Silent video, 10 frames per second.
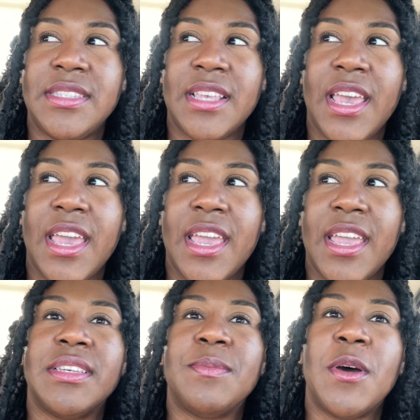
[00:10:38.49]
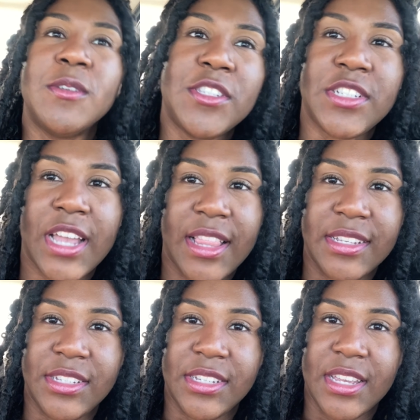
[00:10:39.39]
say the most
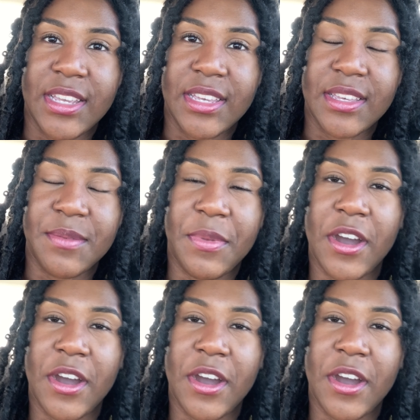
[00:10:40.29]
challenging